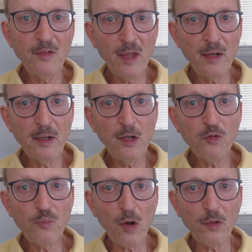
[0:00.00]
And then
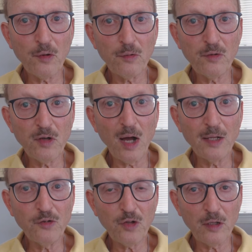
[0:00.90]
his brother
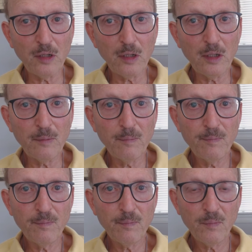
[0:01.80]
died suddenly.
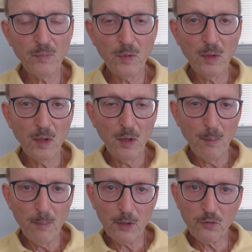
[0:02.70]

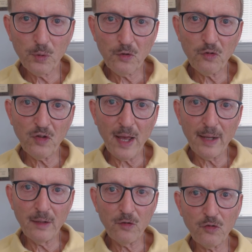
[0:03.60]
Mixed with the
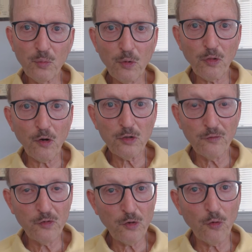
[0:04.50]
sadness were thoughts
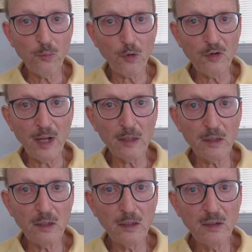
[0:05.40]
of his own
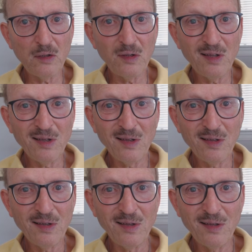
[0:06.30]
mortality.
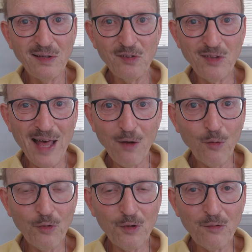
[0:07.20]
Is that
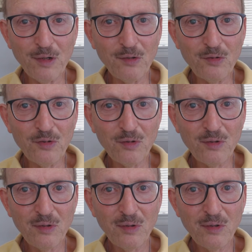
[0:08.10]
all there is?
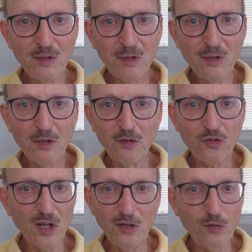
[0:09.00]

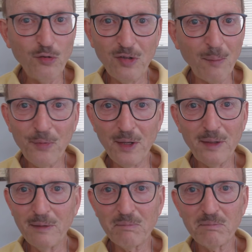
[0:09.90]
Should I do
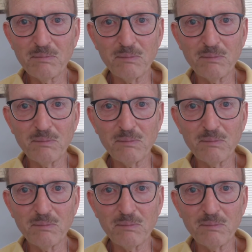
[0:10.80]
something?